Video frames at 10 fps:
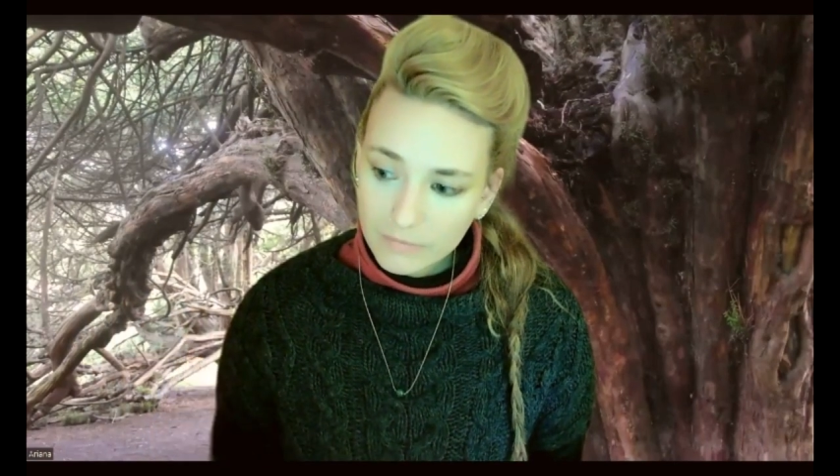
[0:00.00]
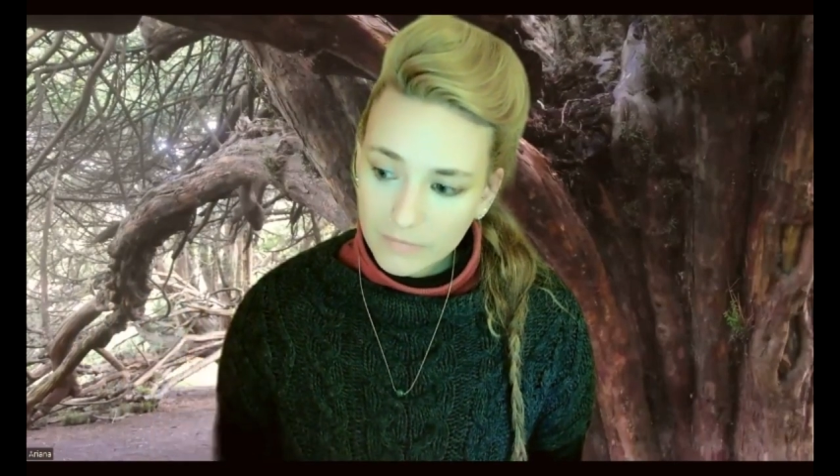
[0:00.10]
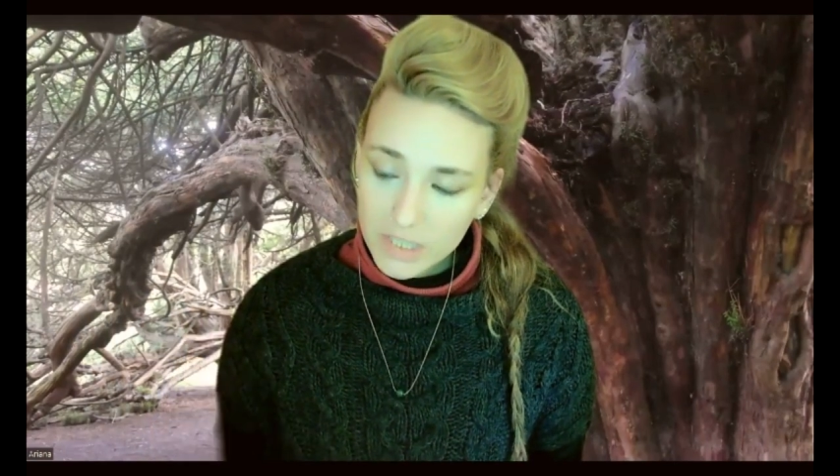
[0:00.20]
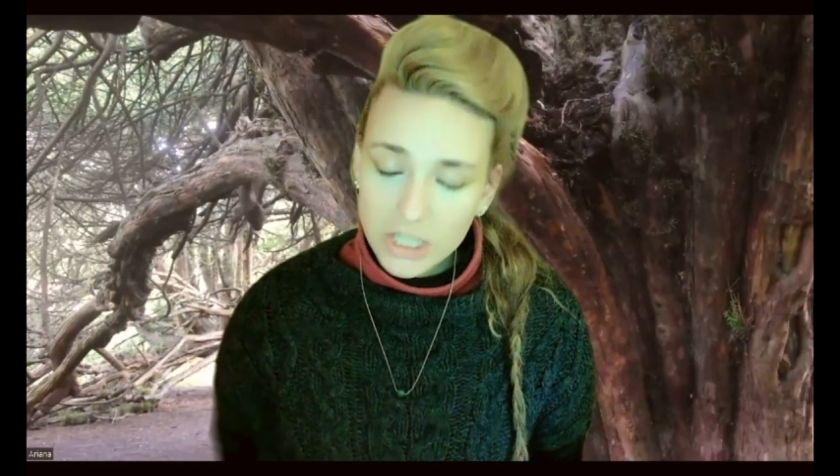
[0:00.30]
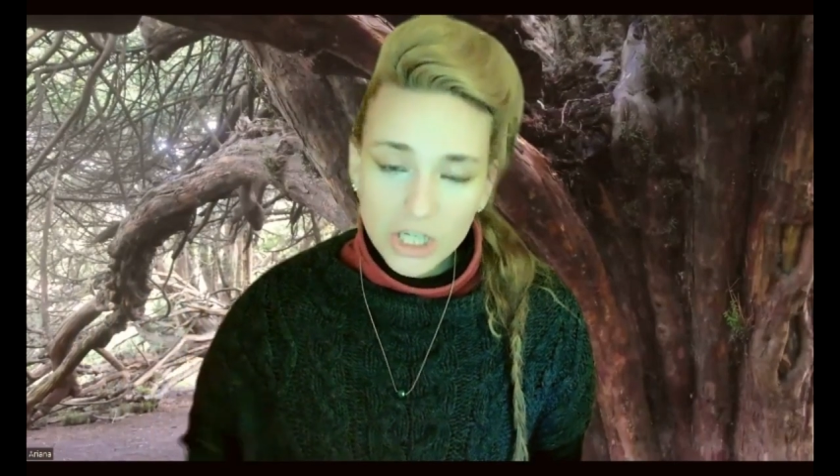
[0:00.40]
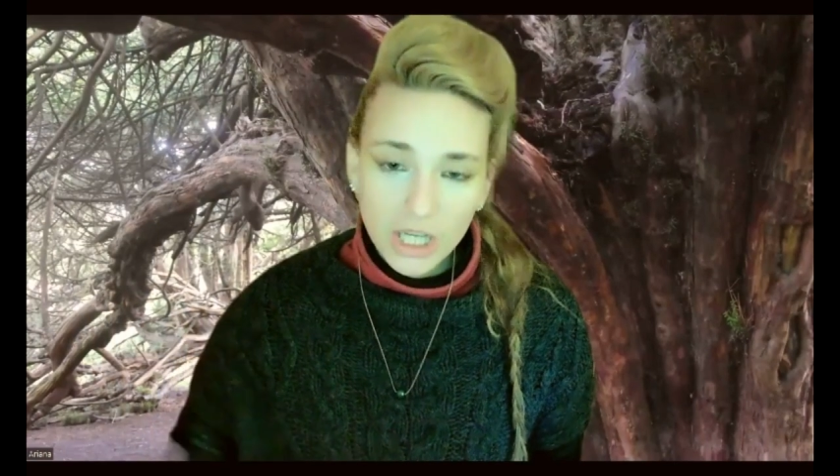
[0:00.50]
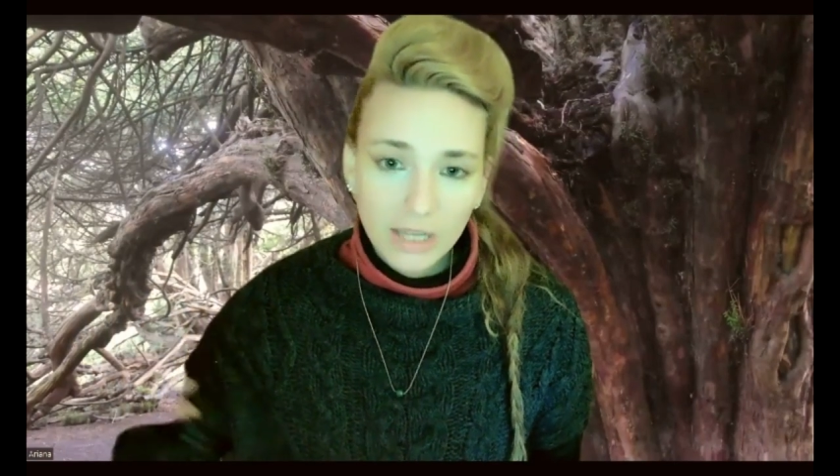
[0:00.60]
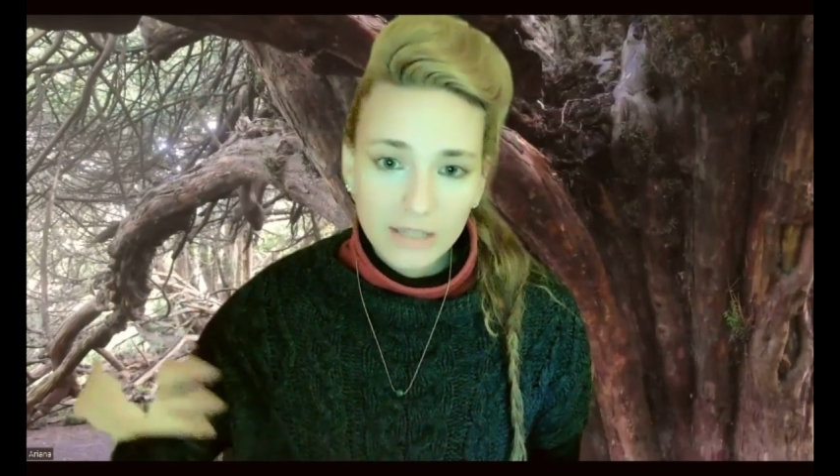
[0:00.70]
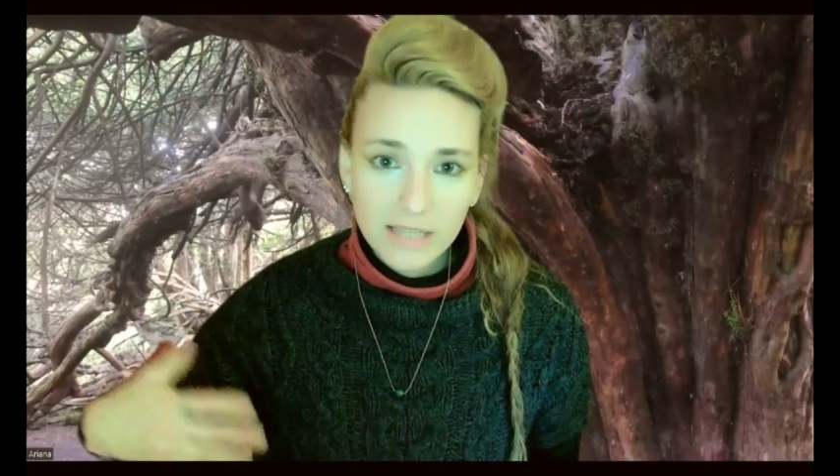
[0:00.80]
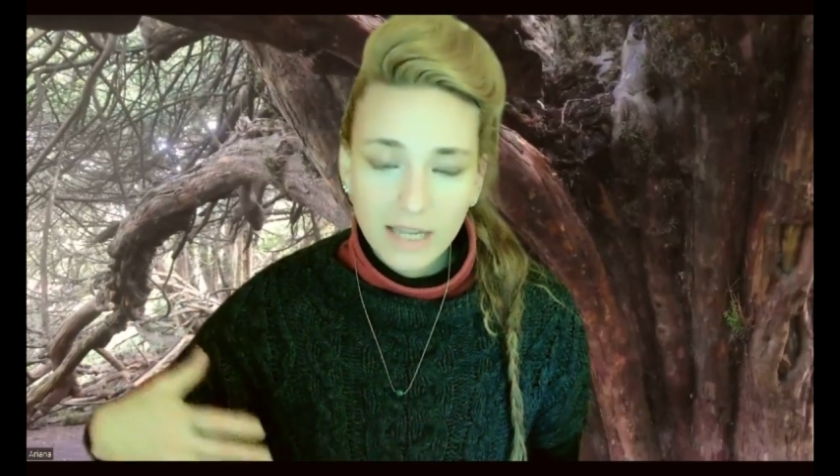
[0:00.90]

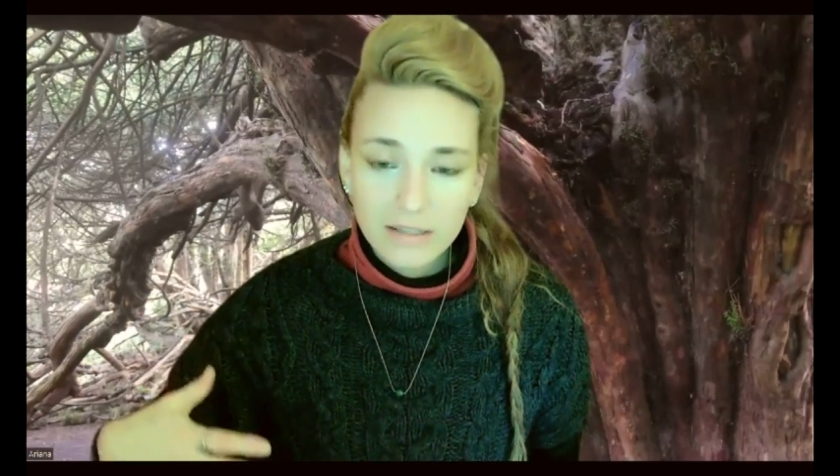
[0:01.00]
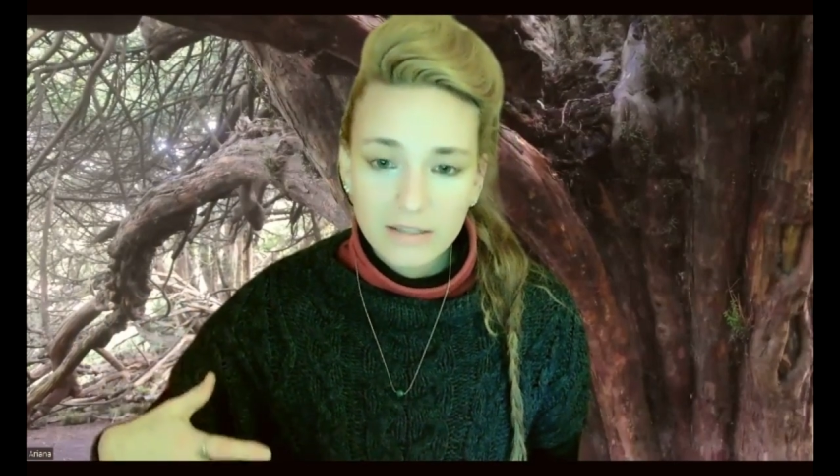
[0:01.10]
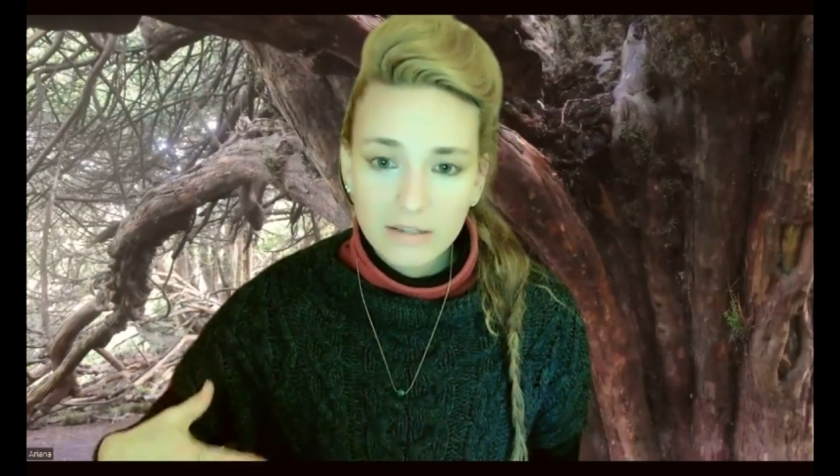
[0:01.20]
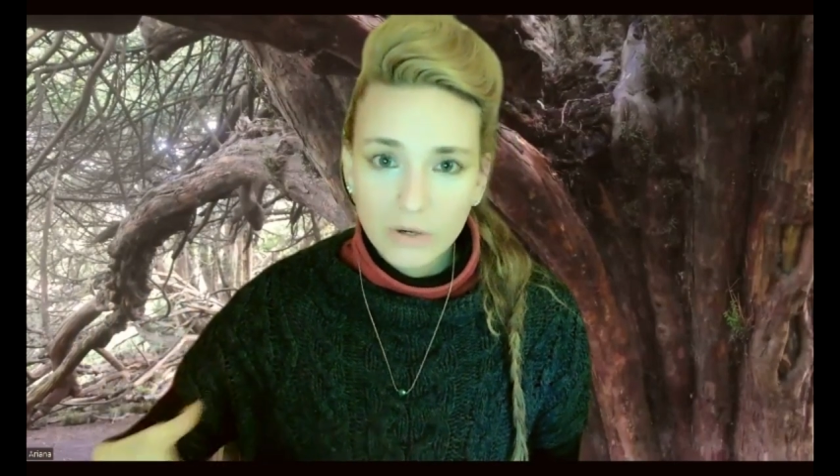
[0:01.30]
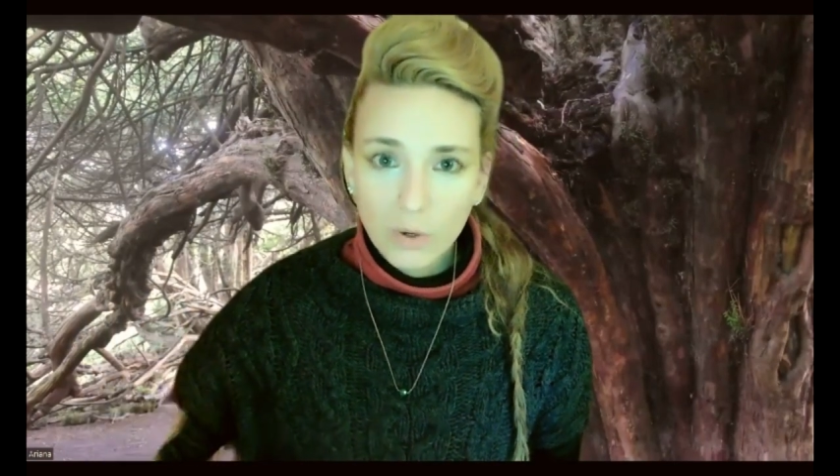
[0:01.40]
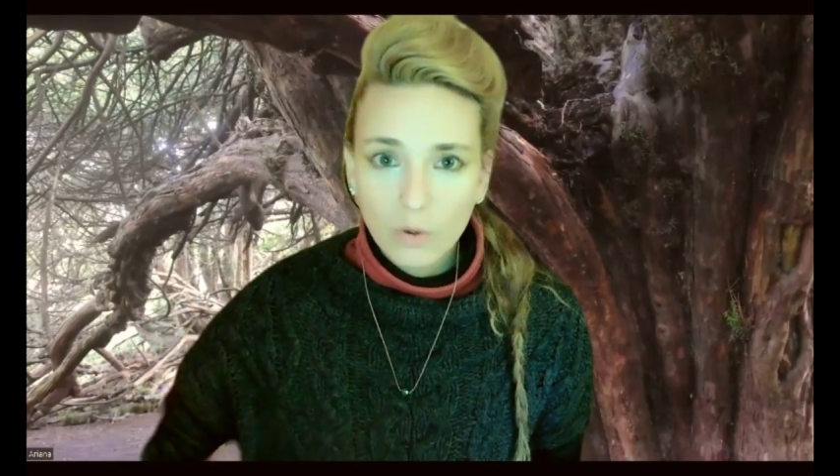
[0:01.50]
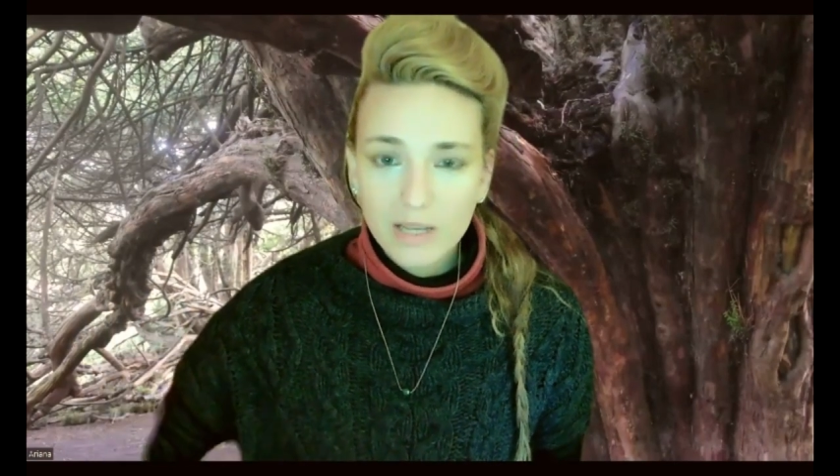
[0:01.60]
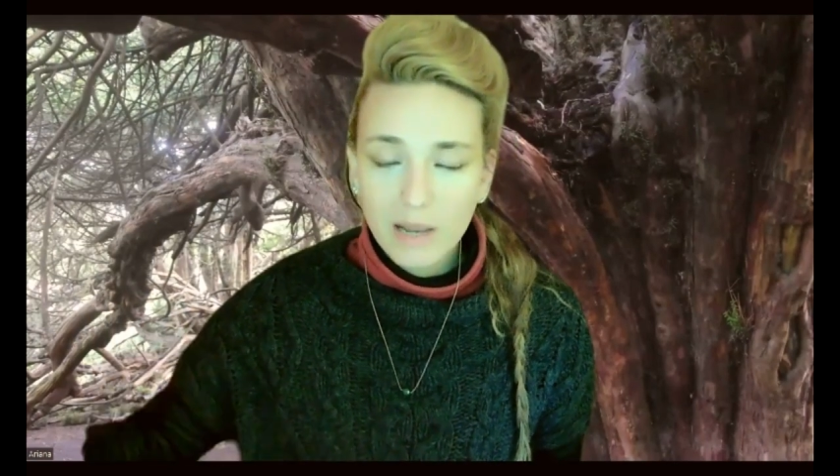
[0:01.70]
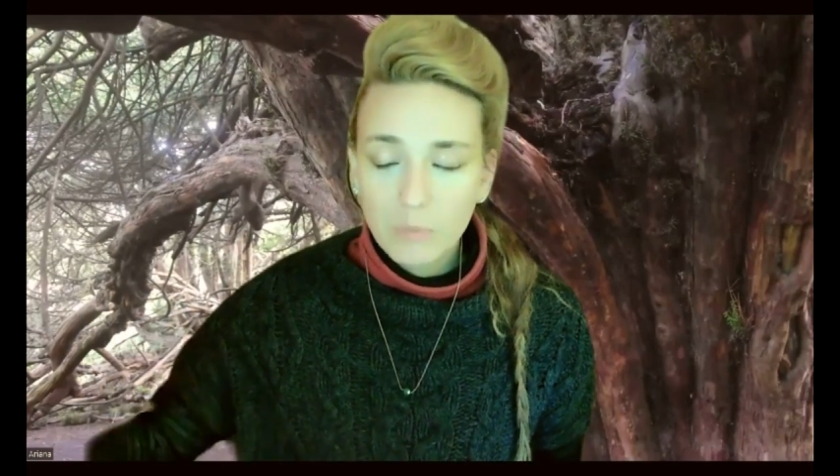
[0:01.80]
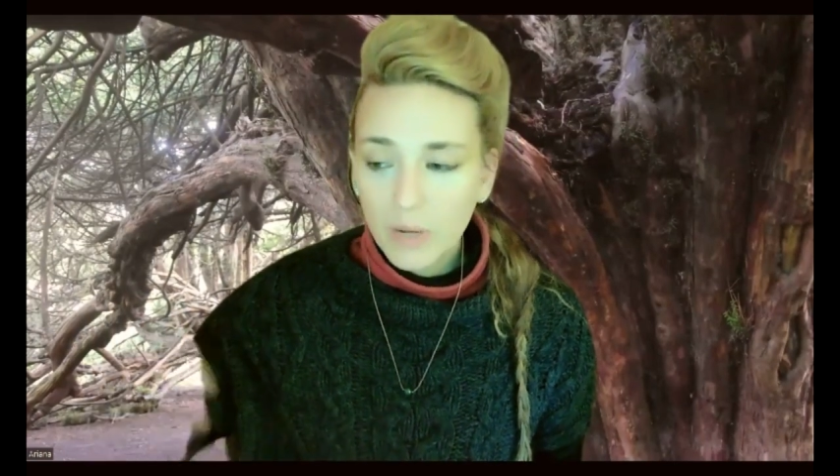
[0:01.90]
teachings that
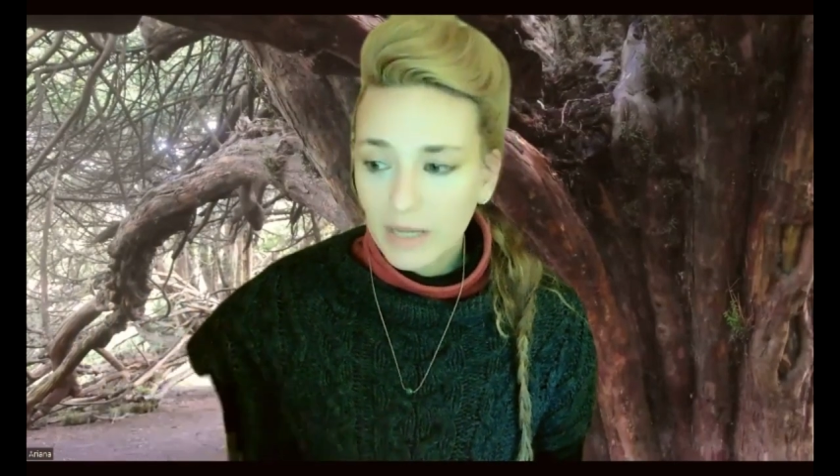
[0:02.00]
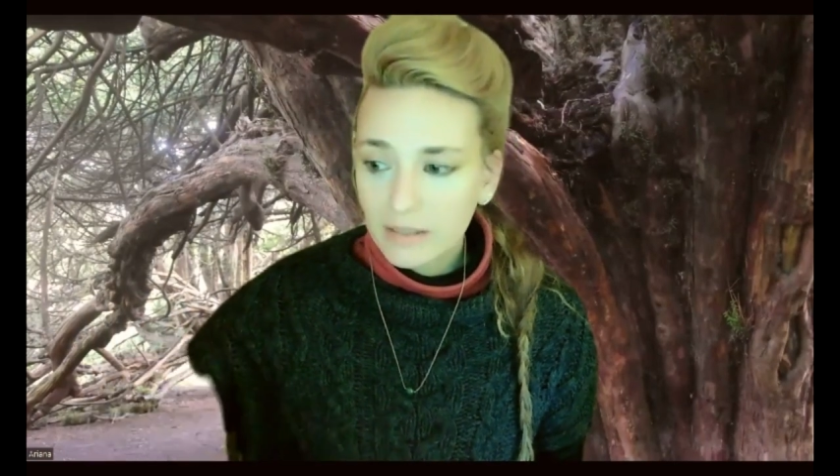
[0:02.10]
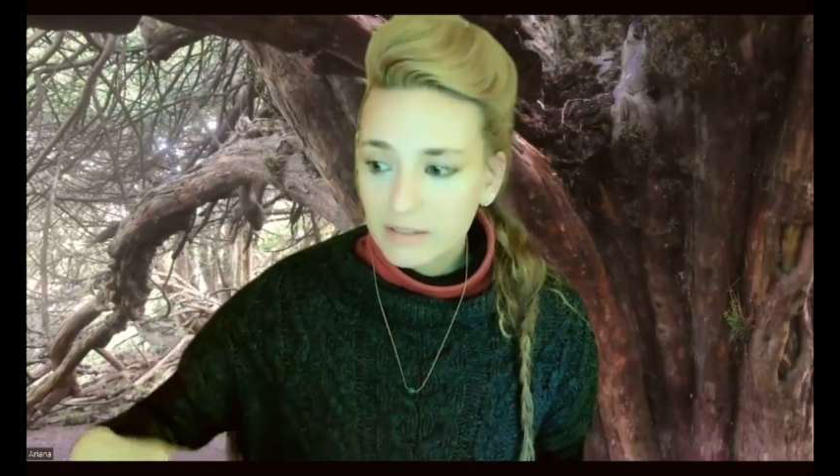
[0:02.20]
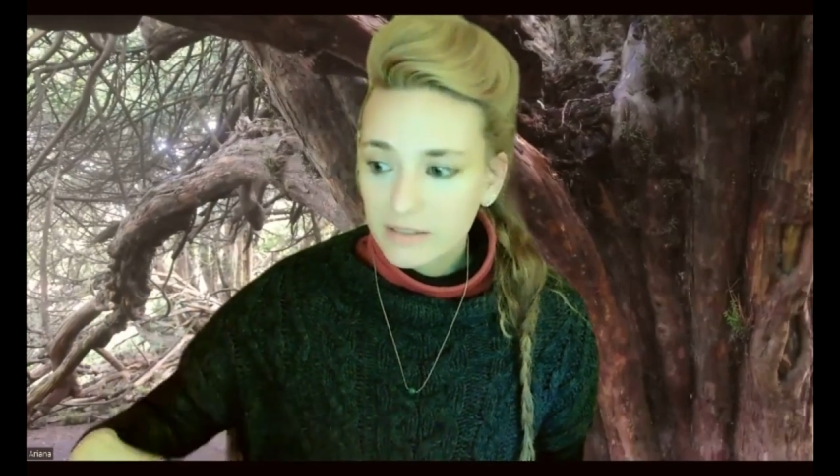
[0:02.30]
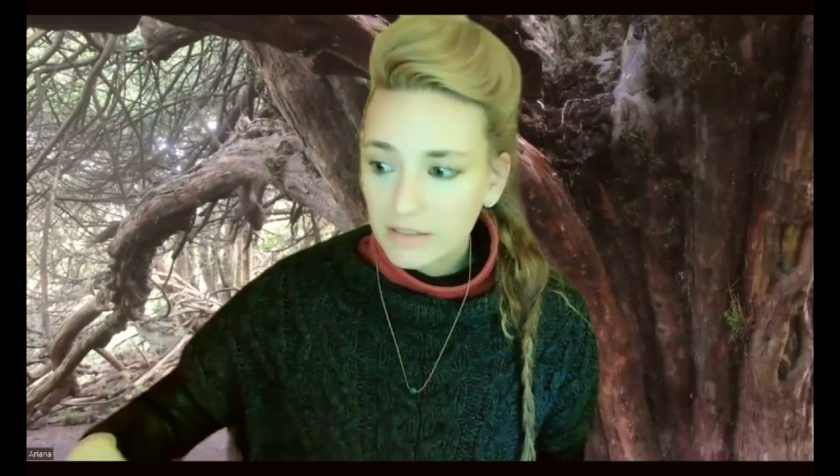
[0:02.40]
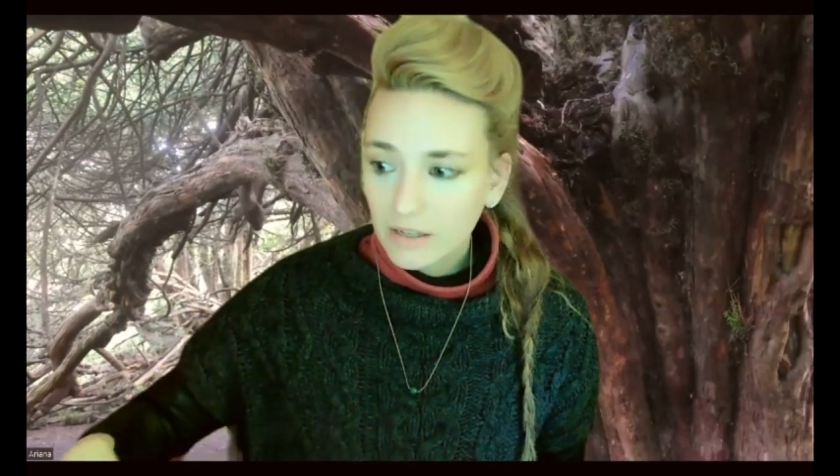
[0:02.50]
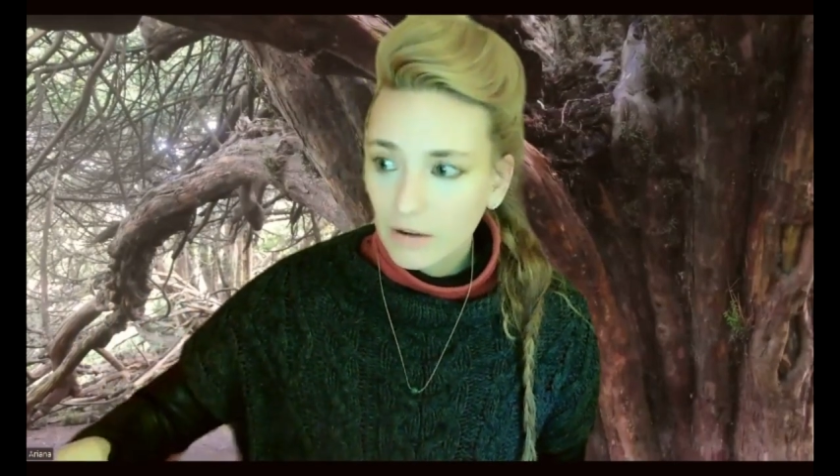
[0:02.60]
Olia brings